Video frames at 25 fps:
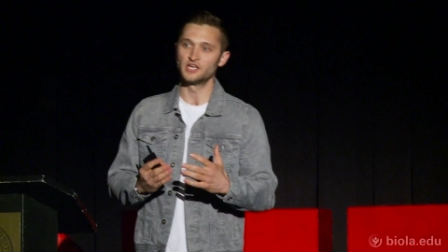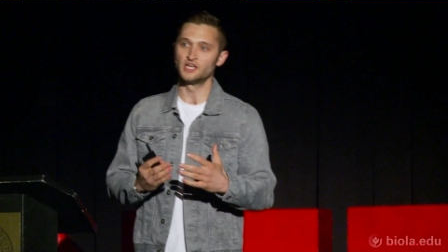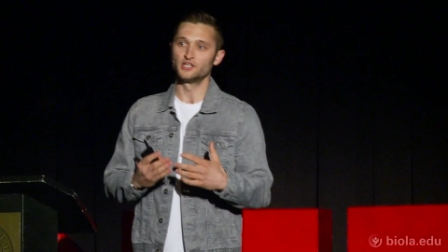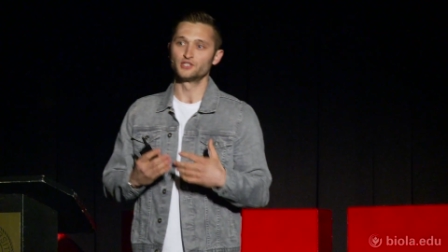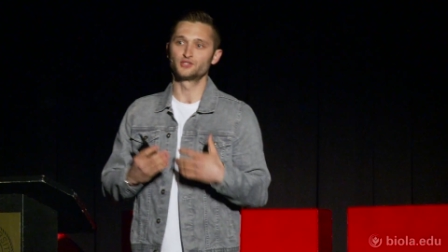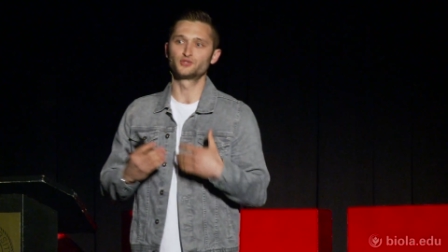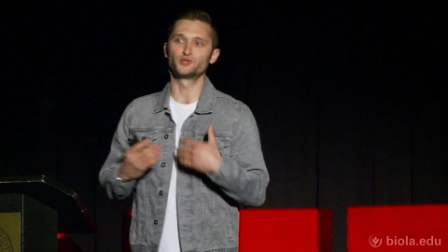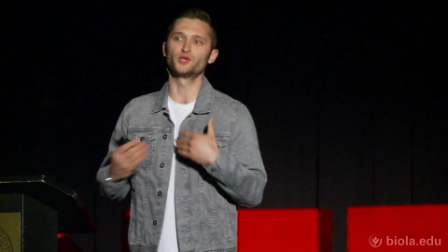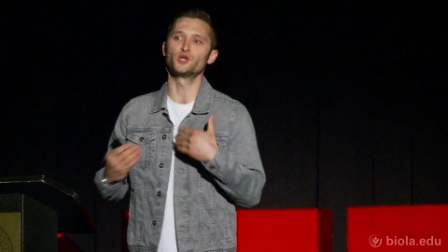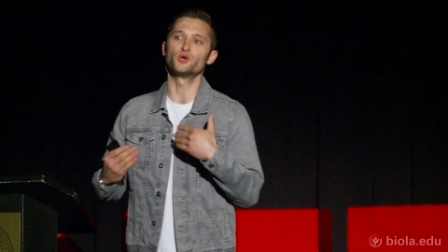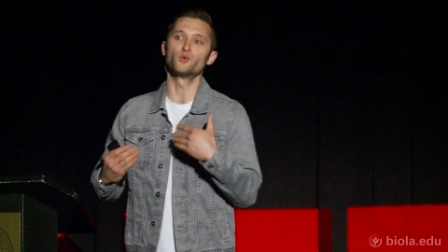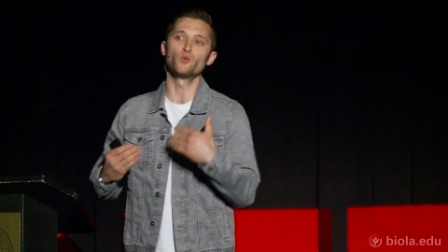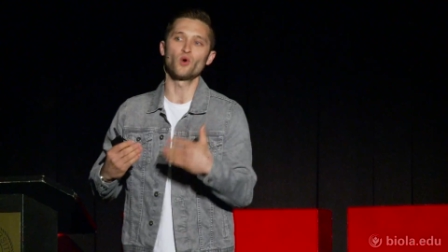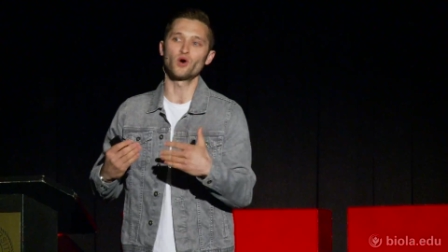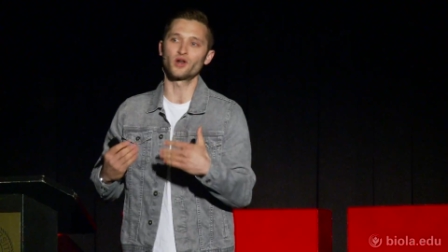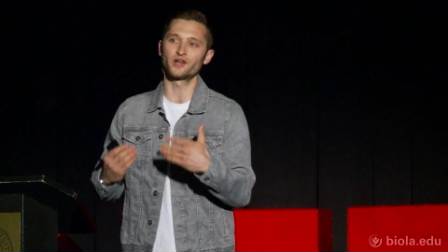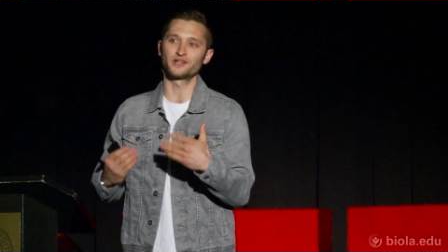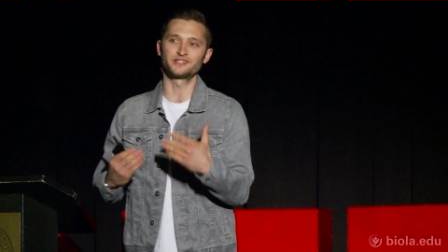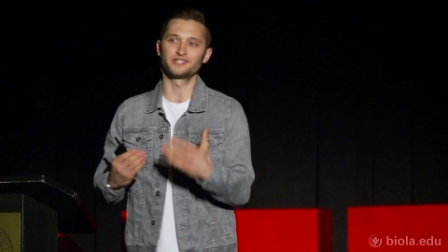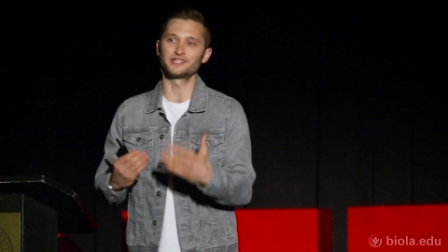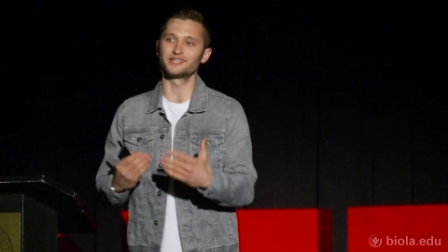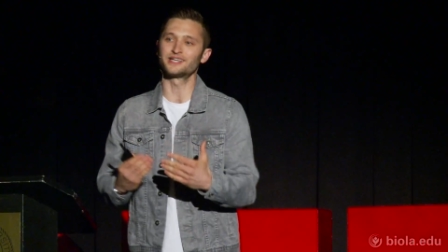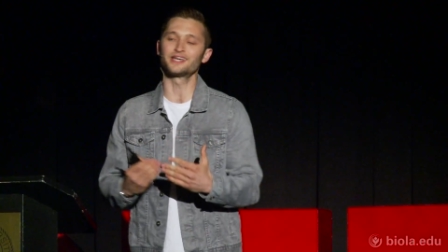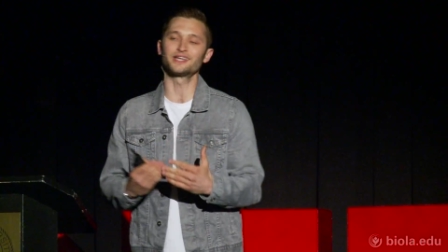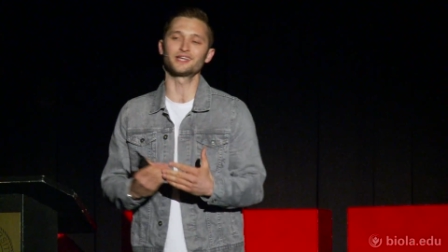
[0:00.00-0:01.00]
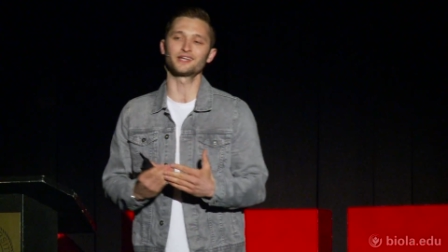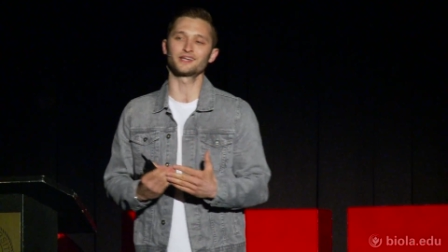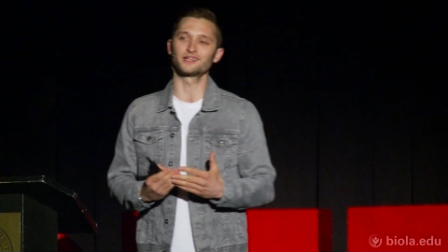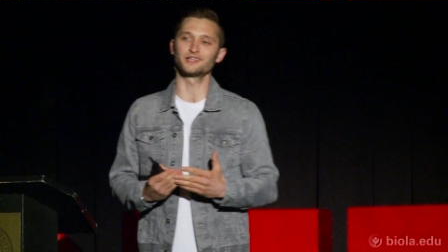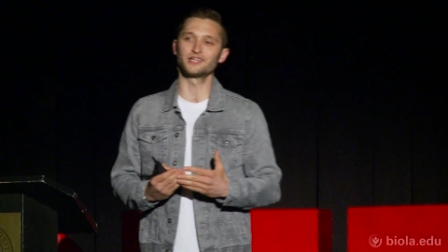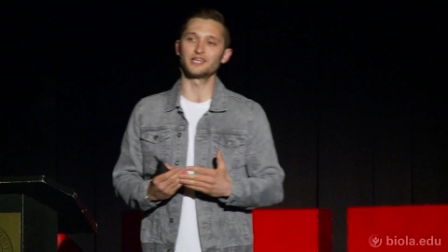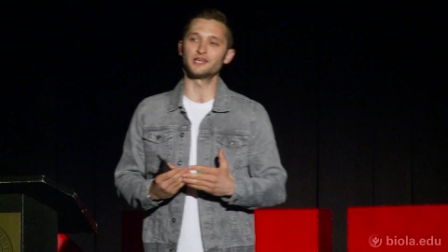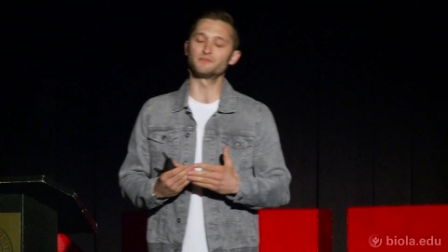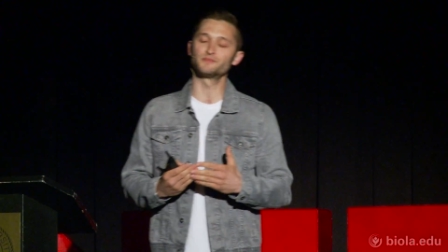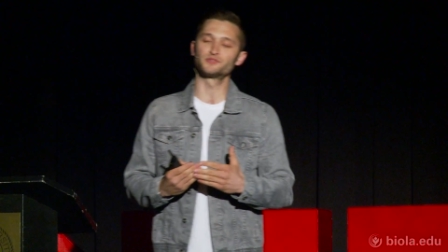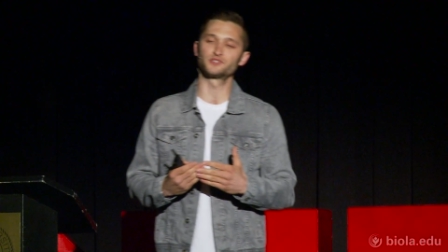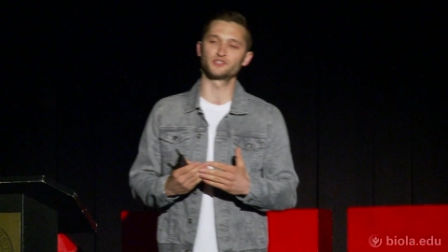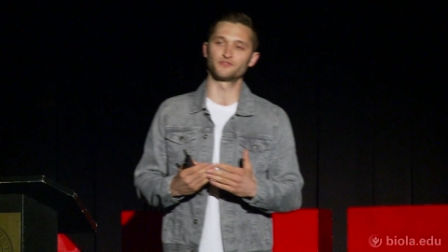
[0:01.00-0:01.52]
so he wanted to get a
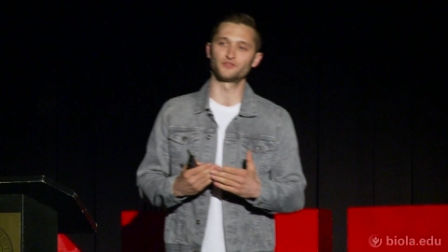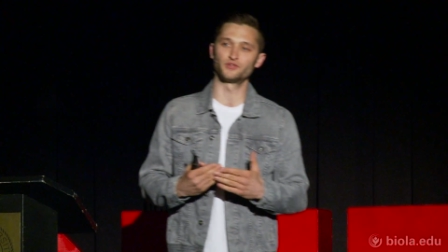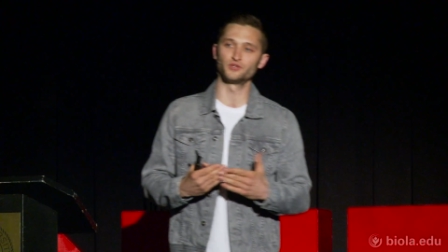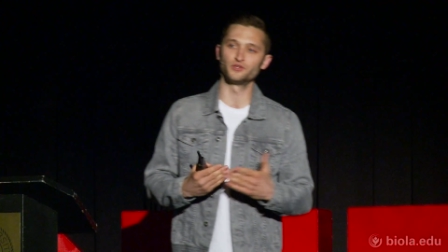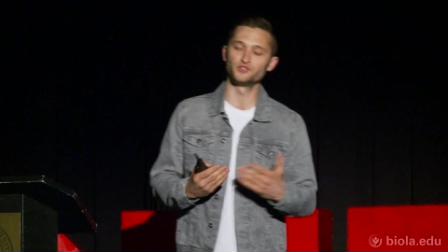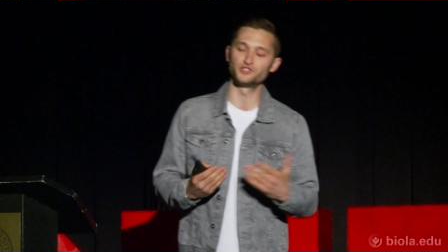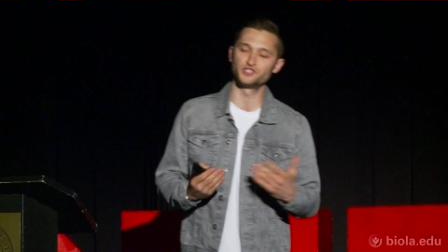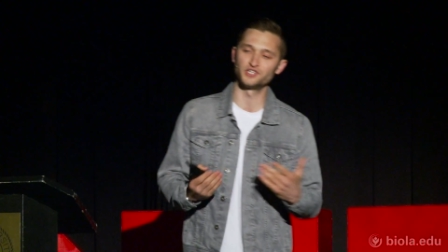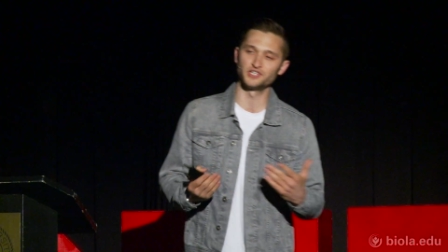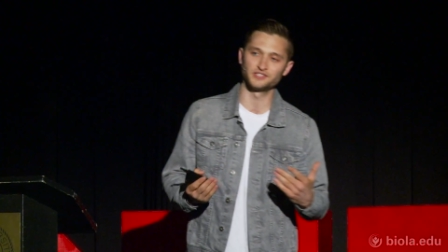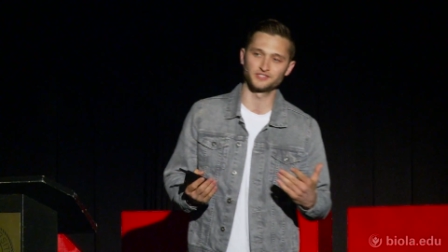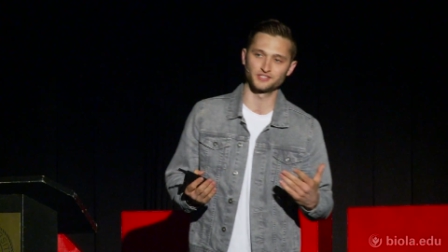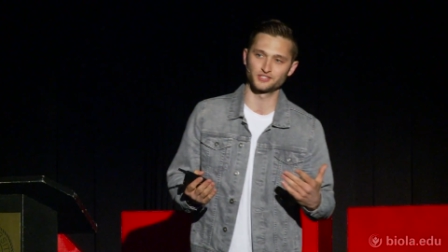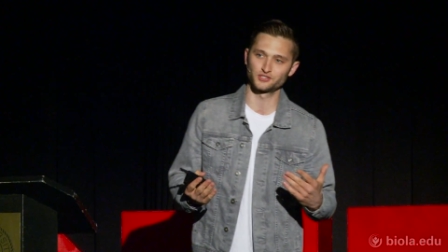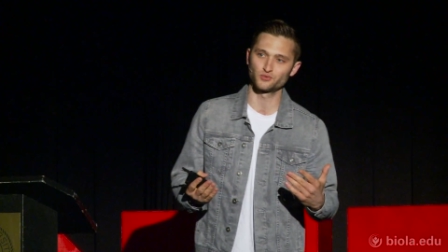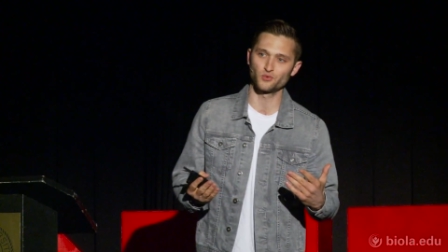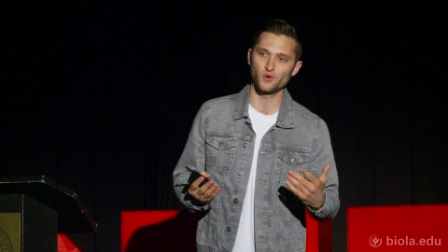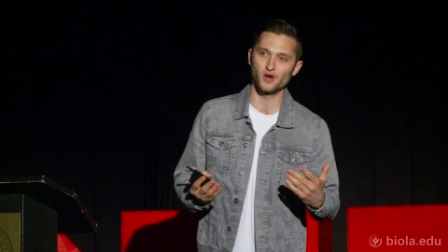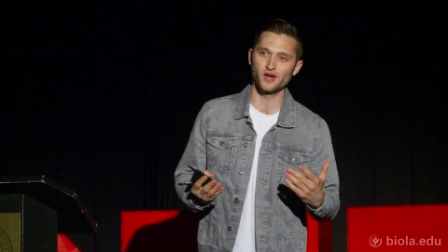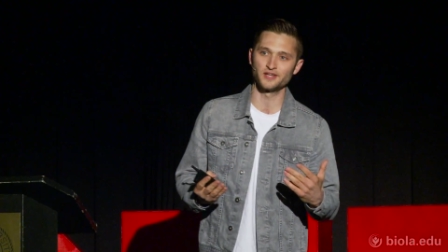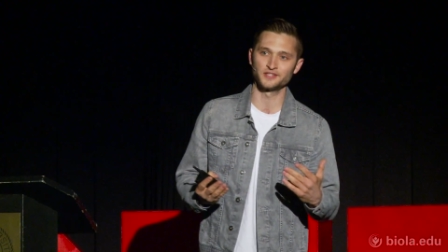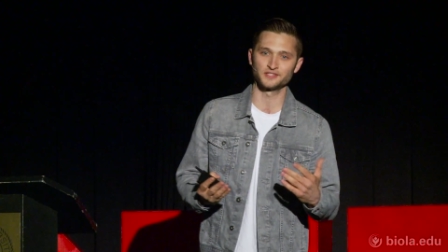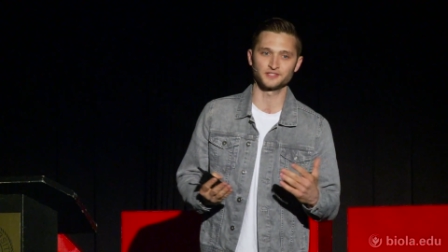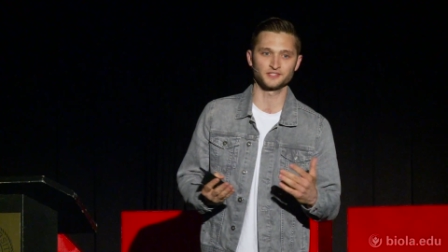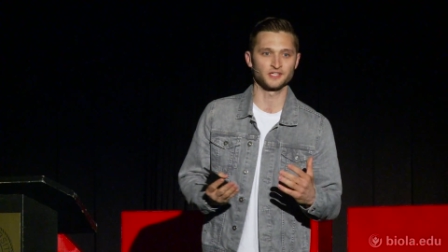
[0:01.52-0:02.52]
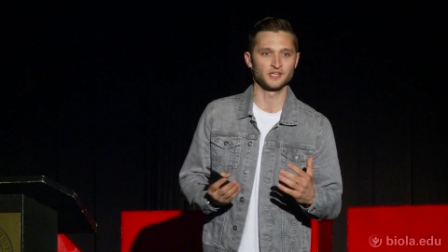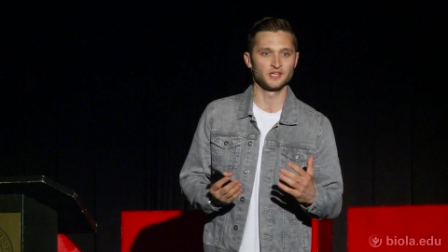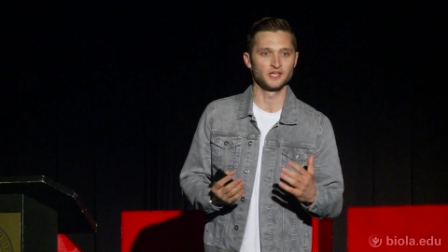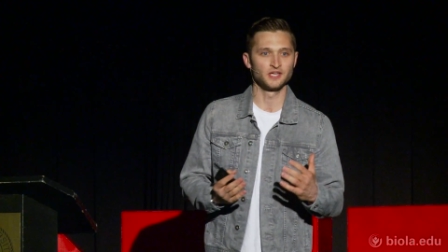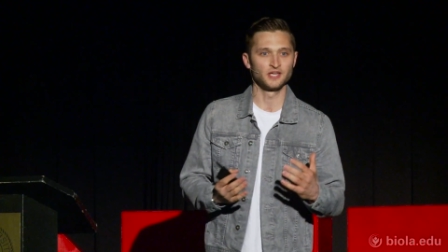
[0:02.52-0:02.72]
glimpse of who Jesus was.